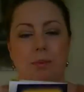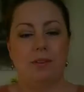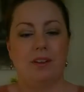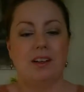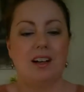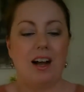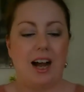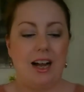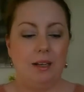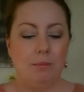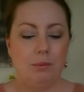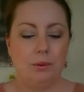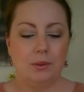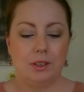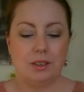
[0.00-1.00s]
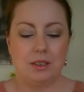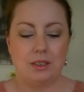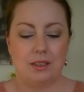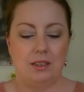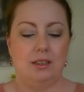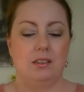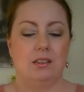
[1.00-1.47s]
but the guidebook
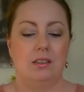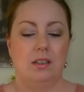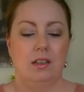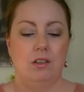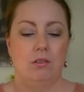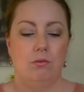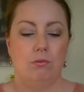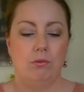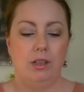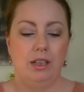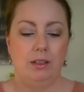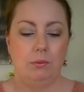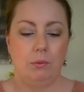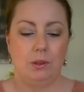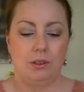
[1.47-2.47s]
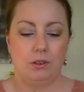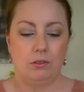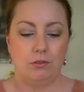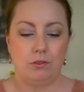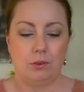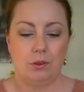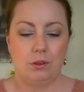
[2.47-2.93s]
is really
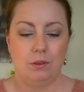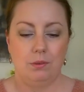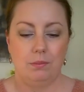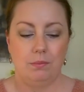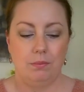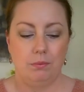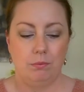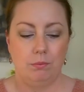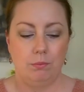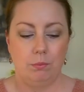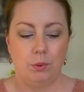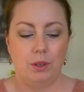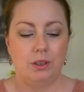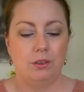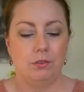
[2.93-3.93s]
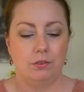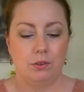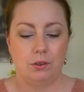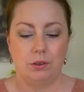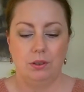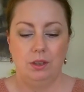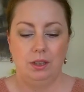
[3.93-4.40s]
wonderful,
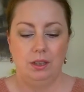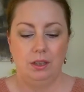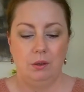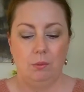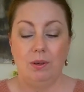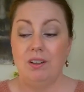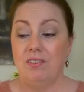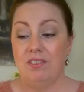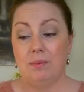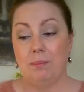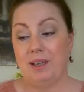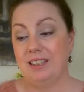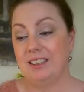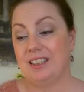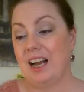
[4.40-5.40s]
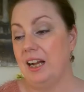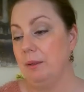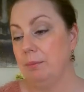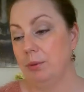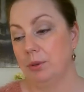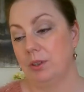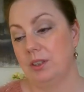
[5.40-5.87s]
wonderful. One of the best
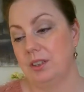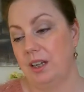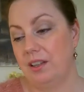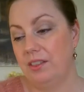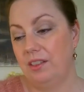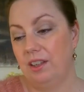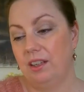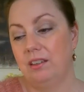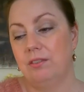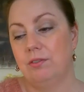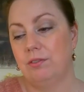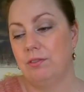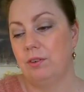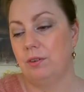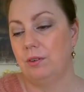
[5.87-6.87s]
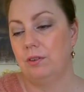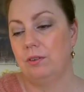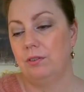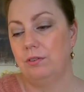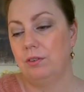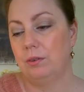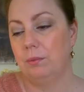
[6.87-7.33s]
guidebooks, I think, for
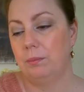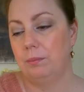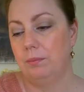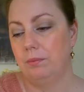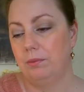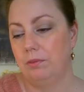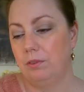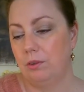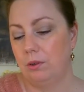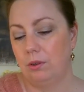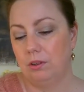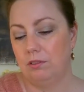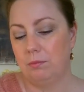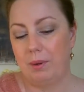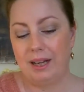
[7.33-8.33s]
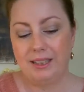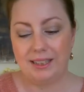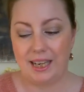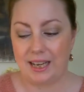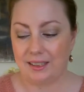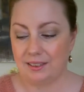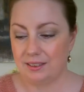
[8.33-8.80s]
all of my
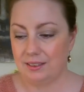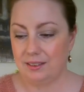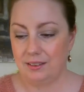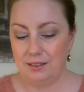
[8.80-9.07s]
decks.